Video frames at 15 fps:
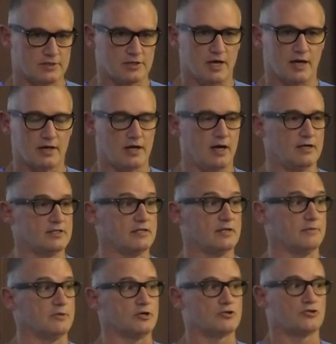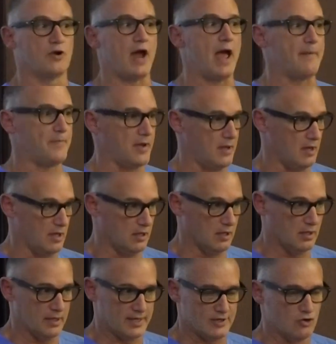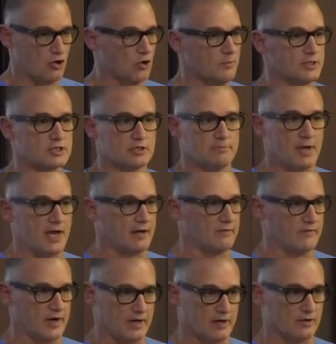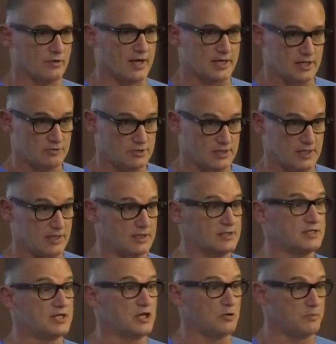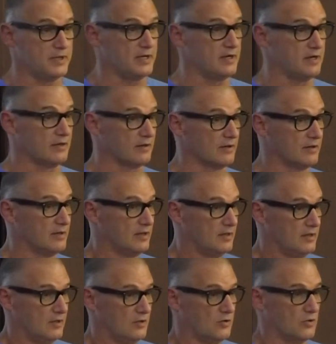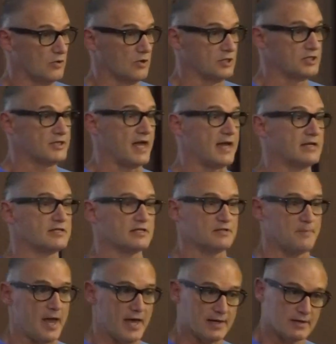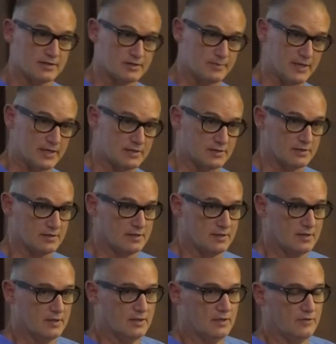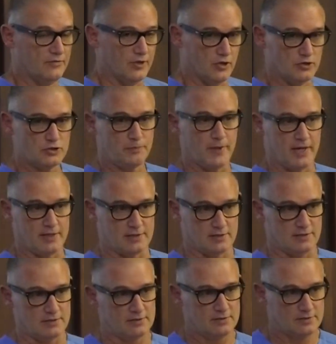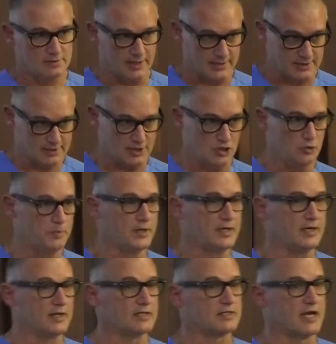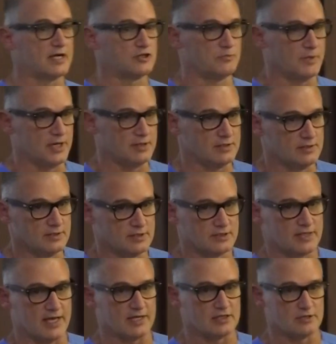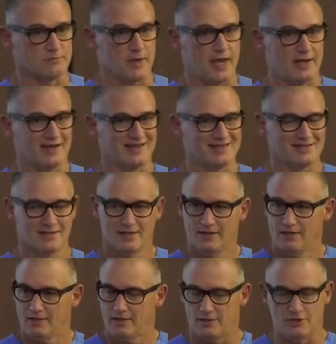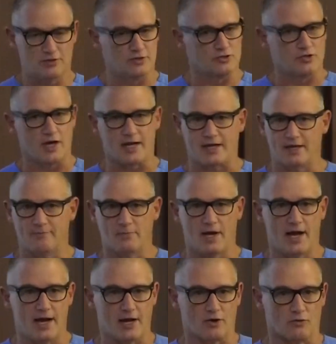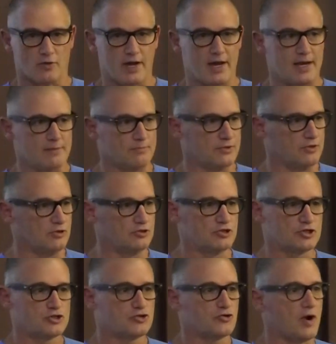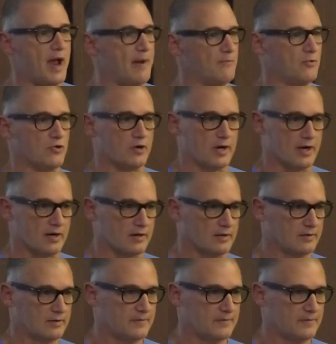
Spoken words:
not causing them to trap an enormous amount of air like you see in a COPD or a status asthmaticus patient. Those patients, like COPD exacerbations, a status asthmaticus, you can try to give them a higher rate, but they'll just trap more air,